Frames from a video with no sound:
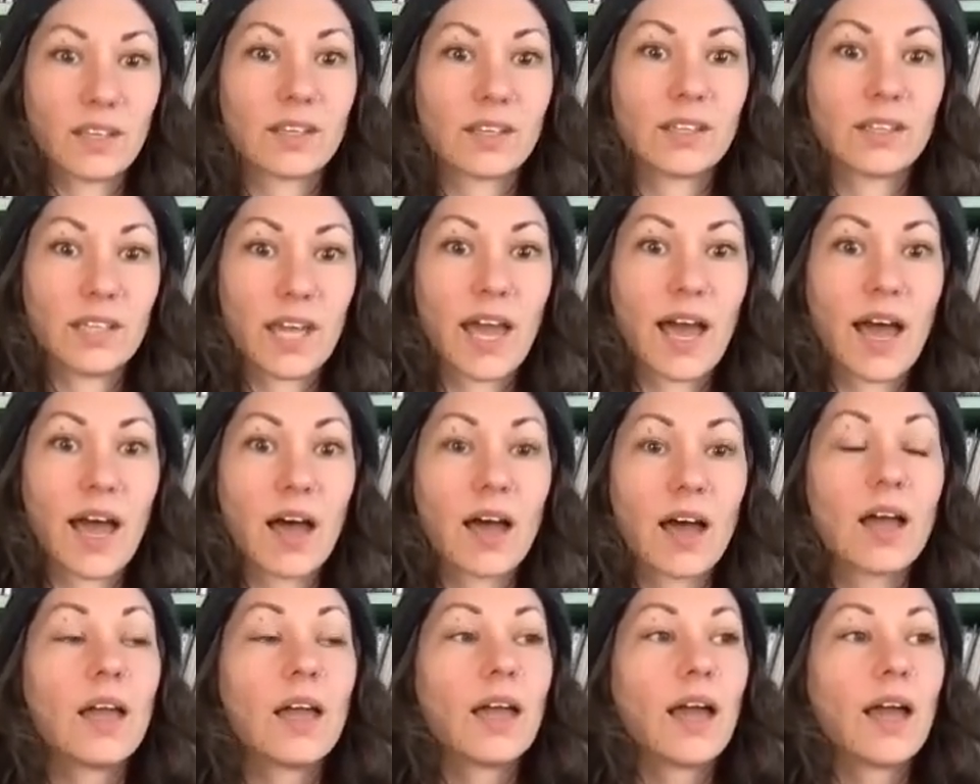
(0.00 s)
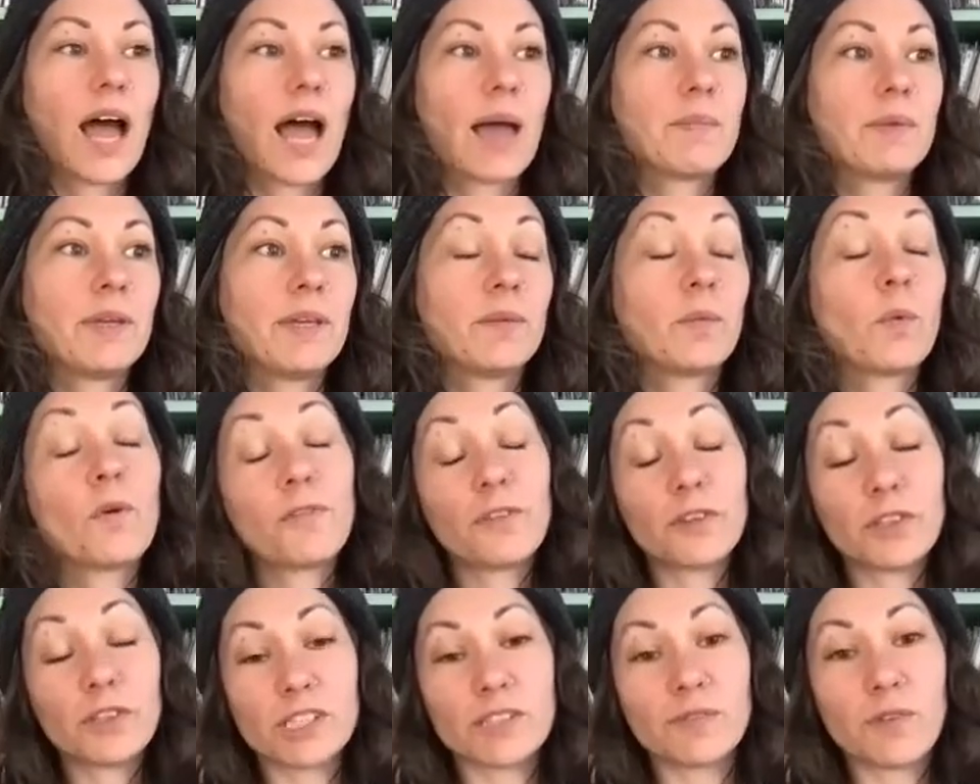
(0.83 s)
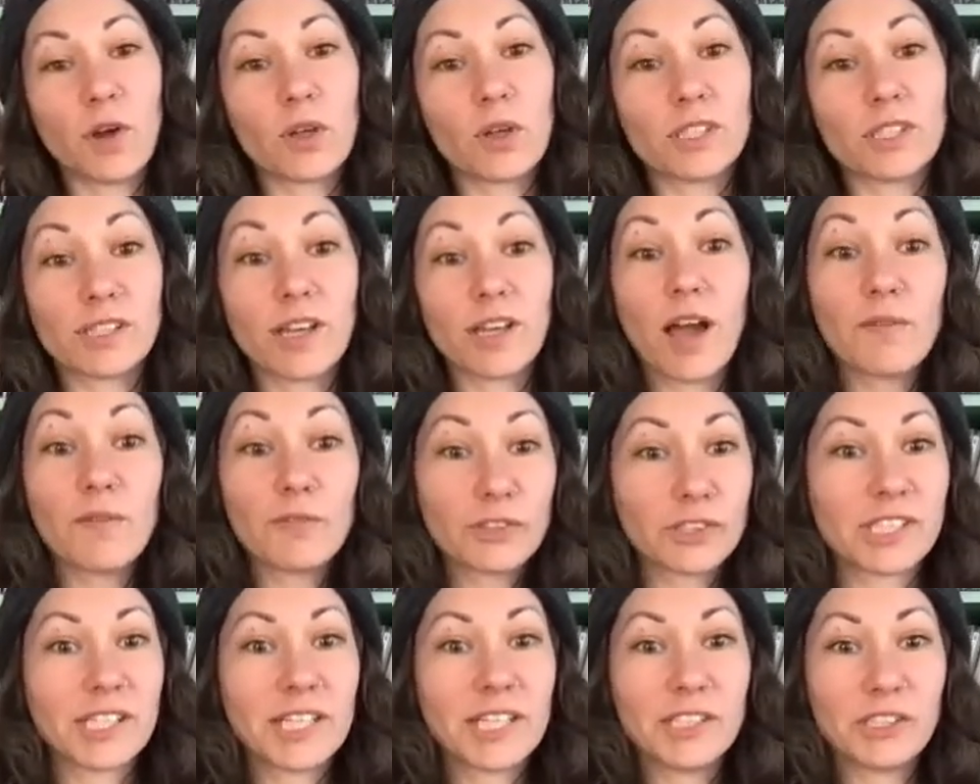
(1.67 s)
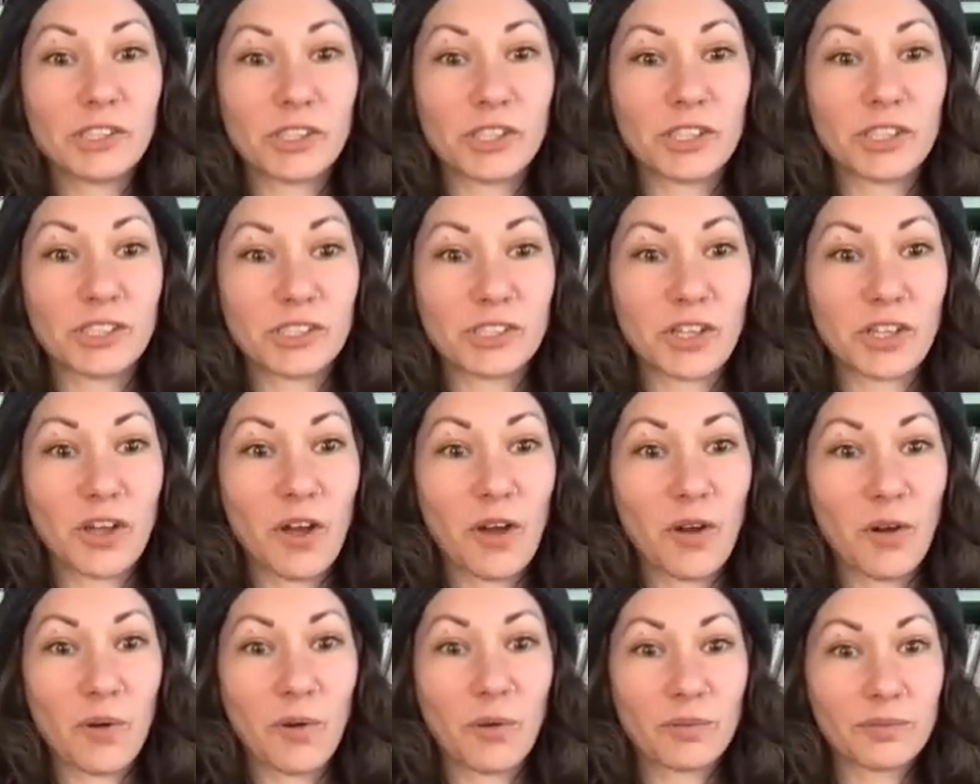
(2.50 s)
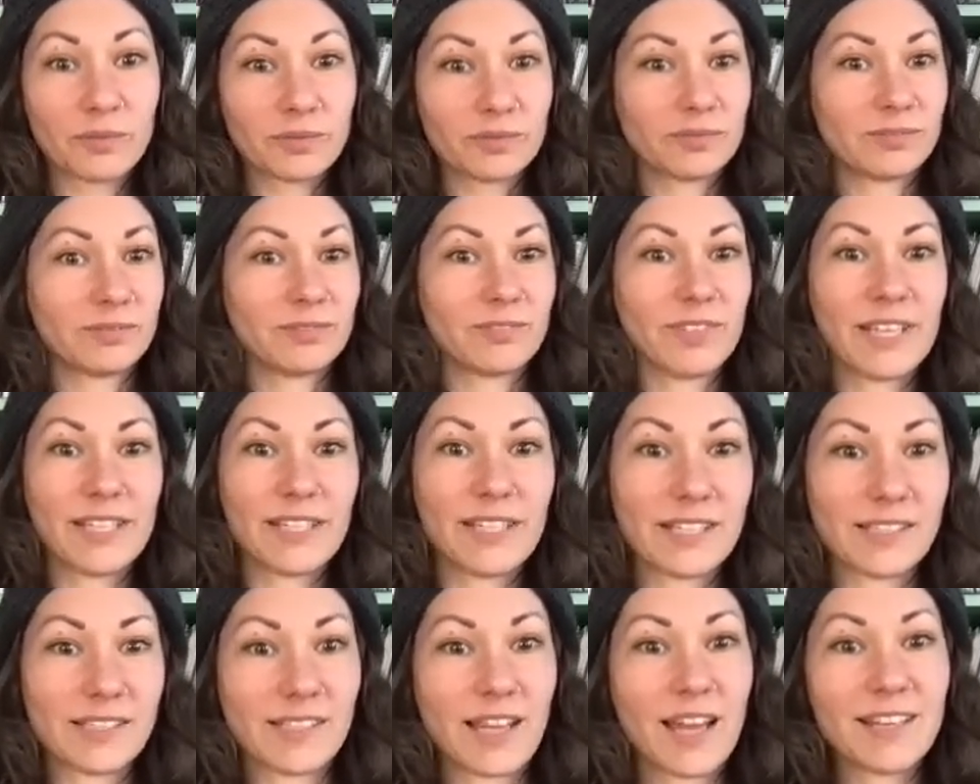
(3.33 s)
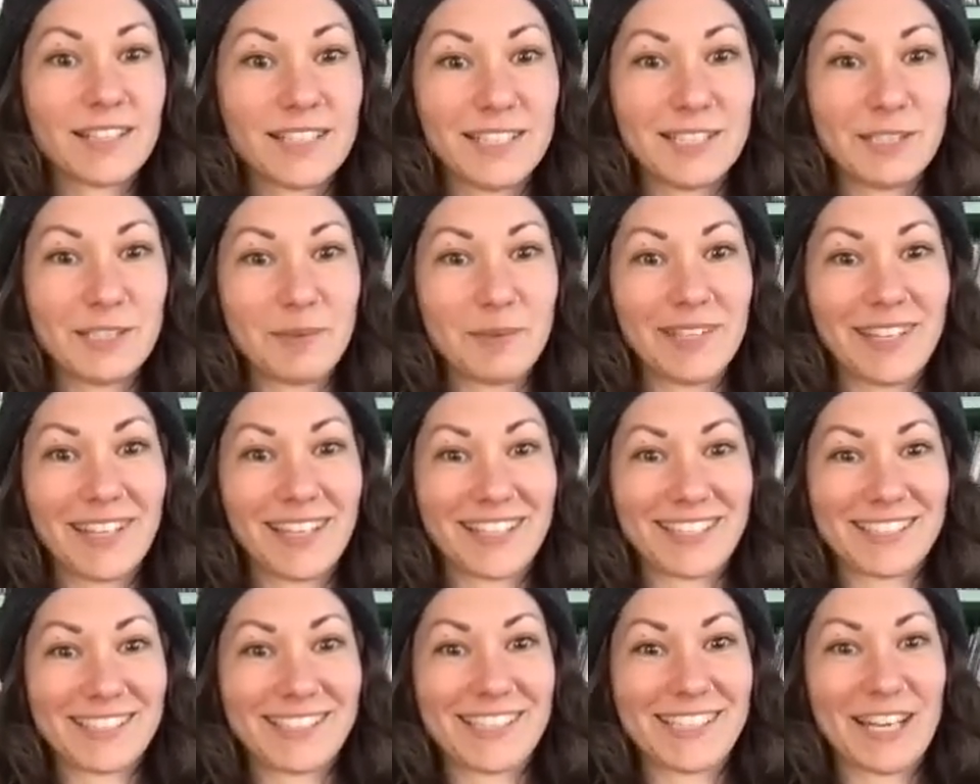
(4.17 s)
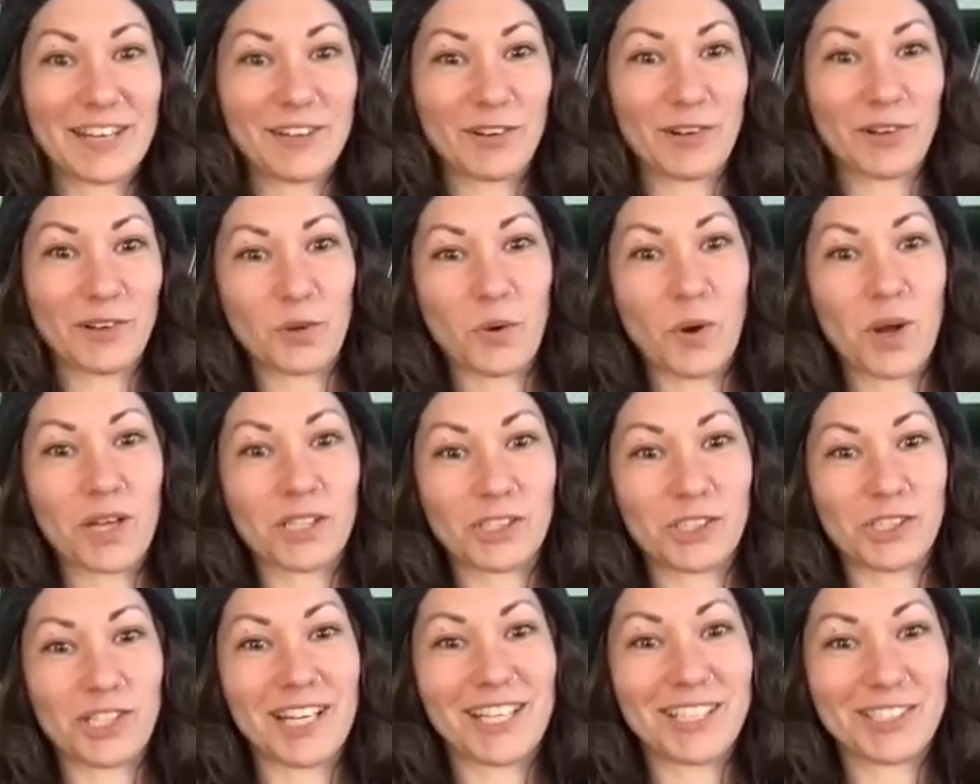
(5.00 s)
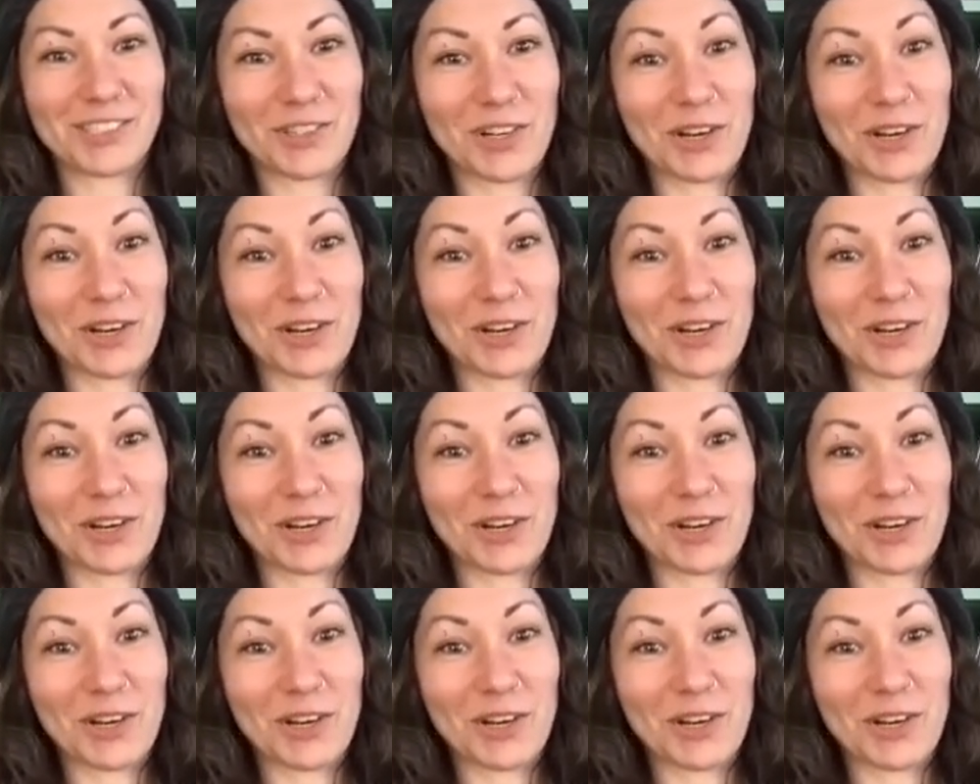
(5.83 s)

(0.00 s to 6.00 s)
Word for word: Yeah, I mean, well, first of all, it's a conversation, so it does not need to be like a standard question answer